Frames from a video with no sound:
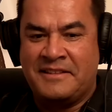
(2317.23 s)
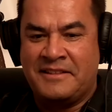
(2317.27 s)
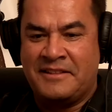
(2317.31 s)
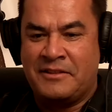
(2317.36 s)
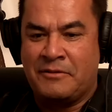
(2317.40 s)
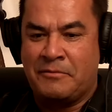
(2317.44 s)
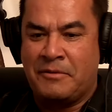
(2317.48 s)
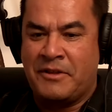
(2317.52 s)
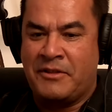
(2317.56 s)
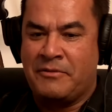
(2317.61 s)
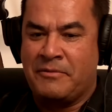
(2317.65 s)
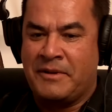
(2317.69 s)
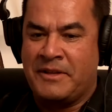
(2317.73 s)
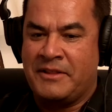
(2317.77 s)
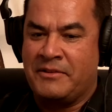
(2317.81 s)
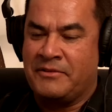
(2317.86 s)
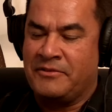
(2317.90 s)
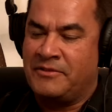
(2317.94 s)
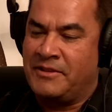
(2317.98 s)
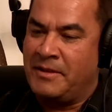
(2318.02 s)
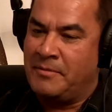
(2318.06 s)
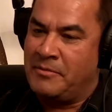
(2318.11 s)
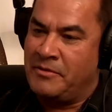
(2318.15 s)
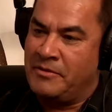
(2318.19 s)
the reason why
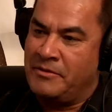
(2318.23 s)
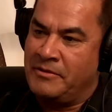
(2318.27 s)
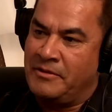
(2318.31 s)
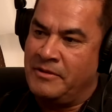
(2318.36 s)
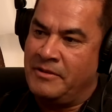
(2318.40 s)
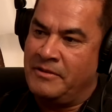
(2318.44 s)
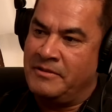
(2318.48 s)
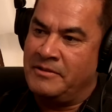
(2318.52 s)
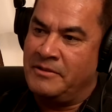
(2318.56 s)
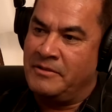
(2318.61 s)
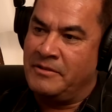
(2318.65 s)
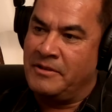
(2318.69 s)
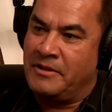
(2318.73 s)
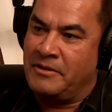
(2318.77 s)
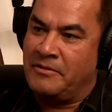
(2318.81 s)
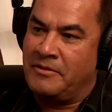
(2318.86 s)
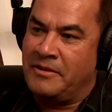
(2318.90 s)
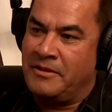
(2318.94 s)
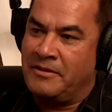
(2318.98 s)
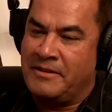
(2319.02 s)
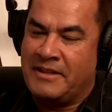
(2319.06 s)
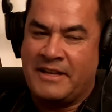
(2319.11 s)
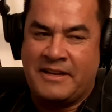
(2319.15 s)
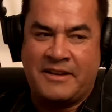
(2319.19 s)
those dips are no longer
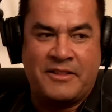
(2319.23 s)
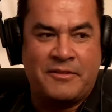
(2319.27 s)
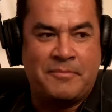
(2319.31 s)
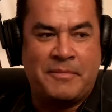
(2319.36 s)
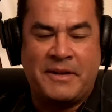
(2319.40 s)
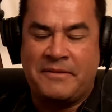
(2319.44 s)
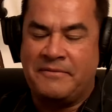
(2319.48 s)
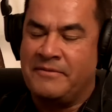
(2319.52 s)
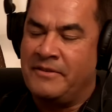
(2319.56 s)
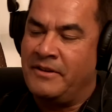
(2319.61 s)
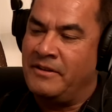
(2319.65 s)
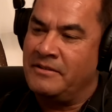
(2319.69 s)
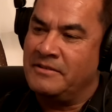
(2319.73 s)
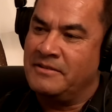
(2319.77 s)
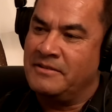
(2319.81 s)
there that is my fault